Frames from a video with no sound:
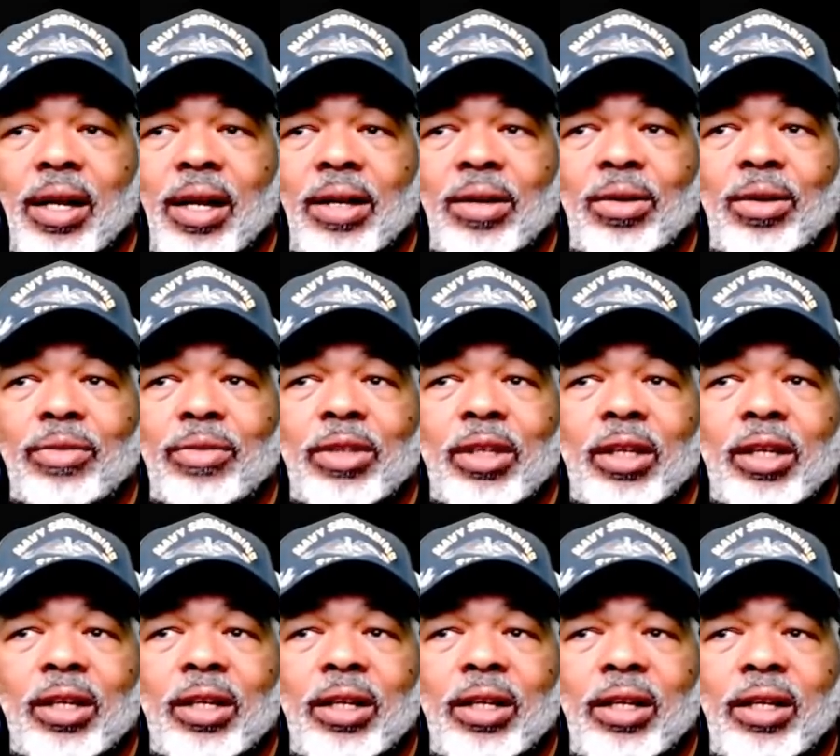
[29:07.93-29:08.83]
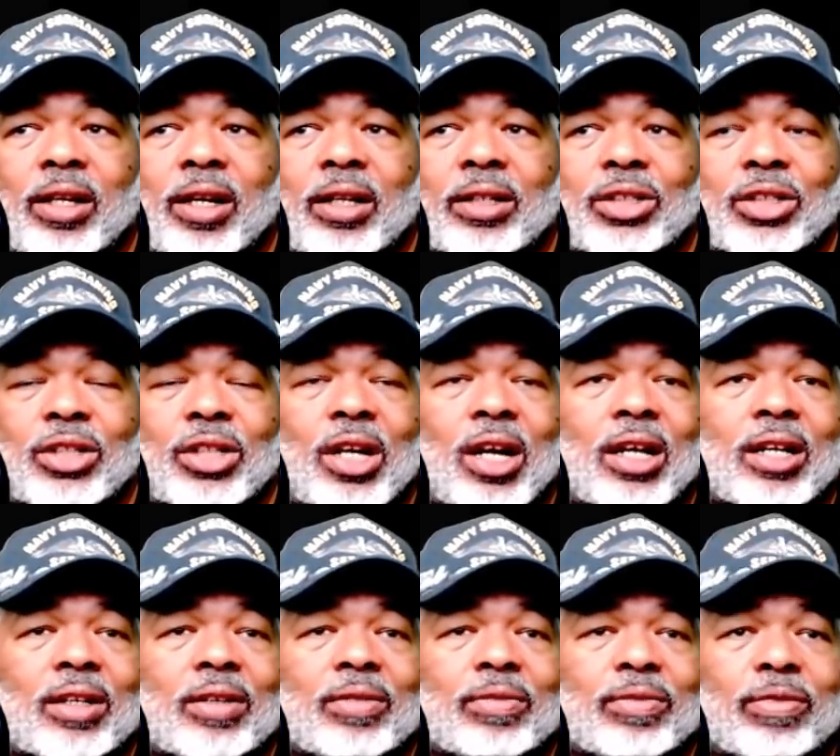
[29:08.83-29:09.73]
I don't even think he got
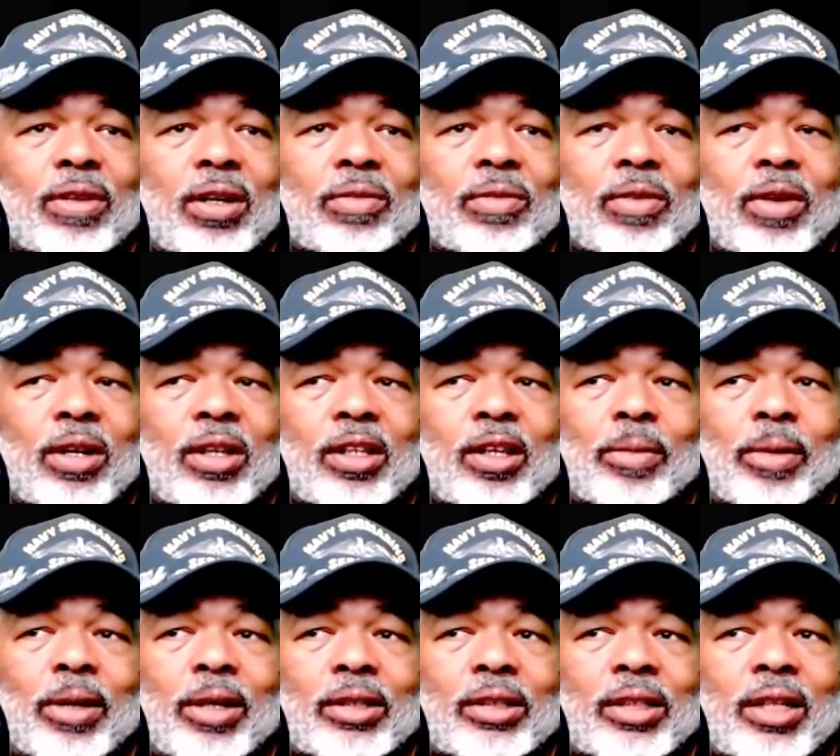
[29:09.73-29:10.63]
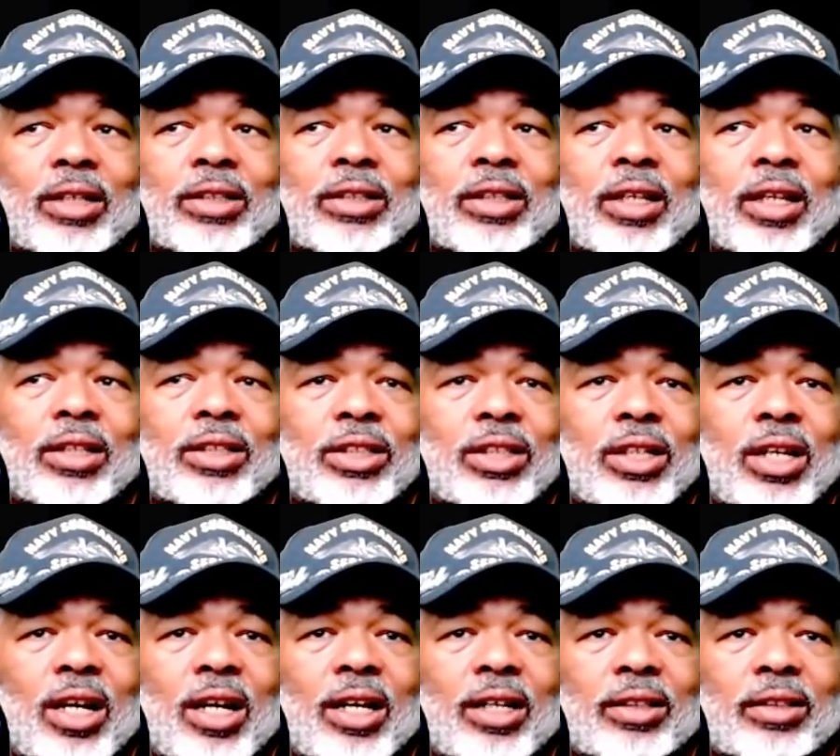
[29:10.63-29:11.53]
shot in front of our clubhouse. He actually got
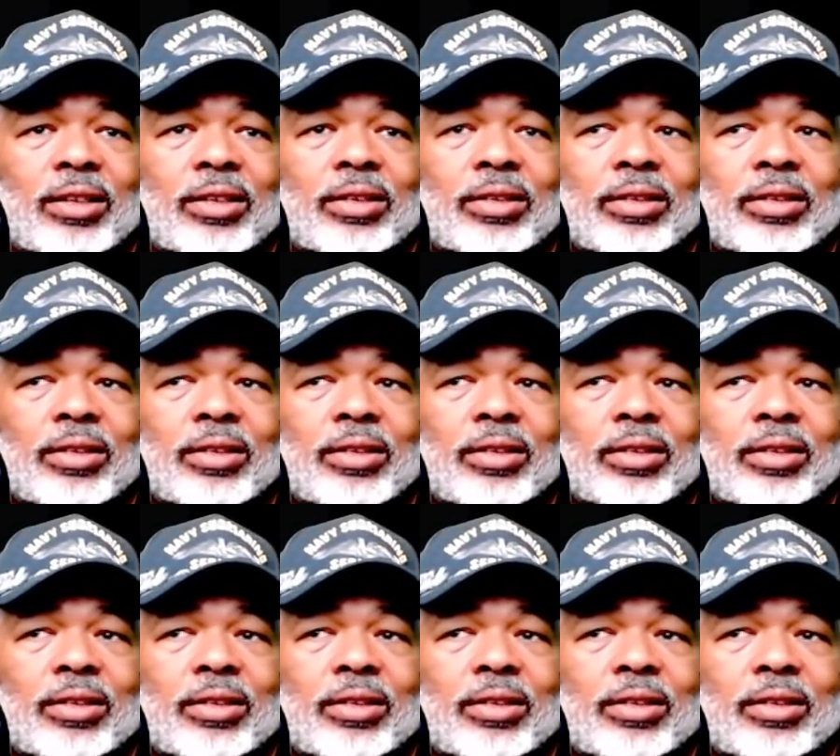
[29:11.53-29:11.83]
shot